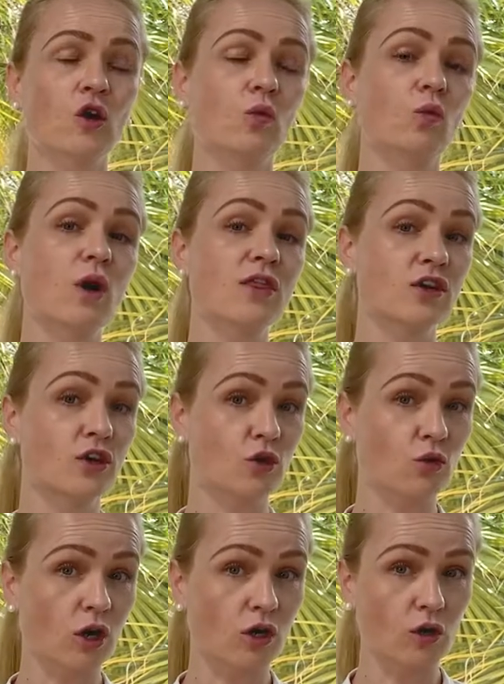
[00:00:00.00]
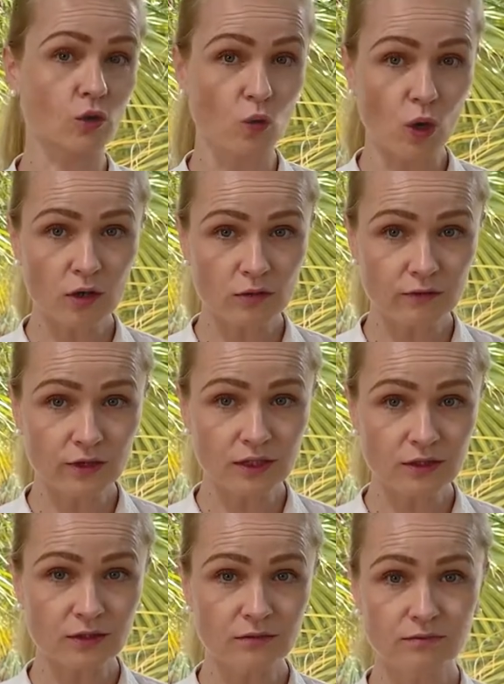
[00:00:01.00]
Whether you are aware of
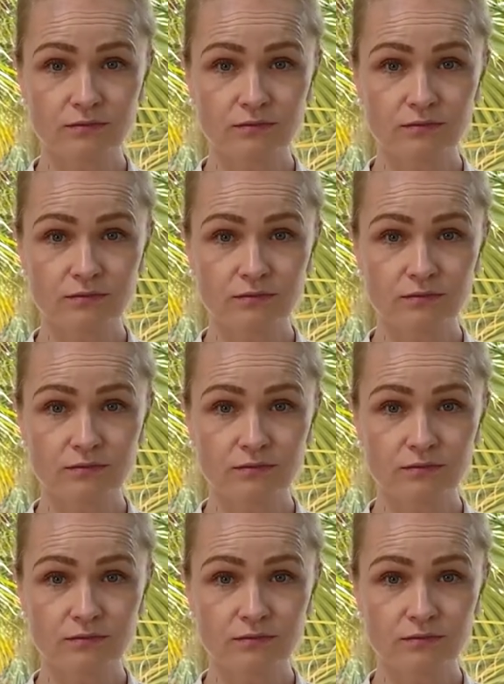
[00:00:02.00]
it,